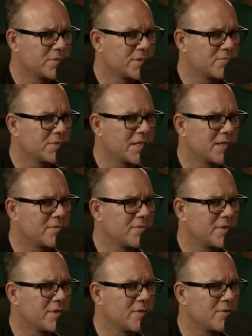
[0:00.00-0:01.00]
Sometimes huh.
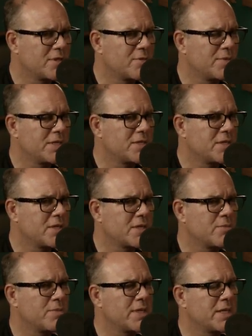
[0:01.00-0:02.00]
you know it could be it
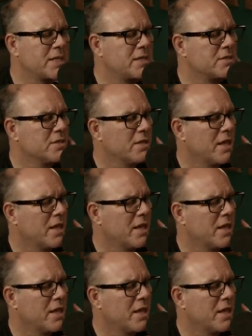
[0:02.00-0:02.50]
could be.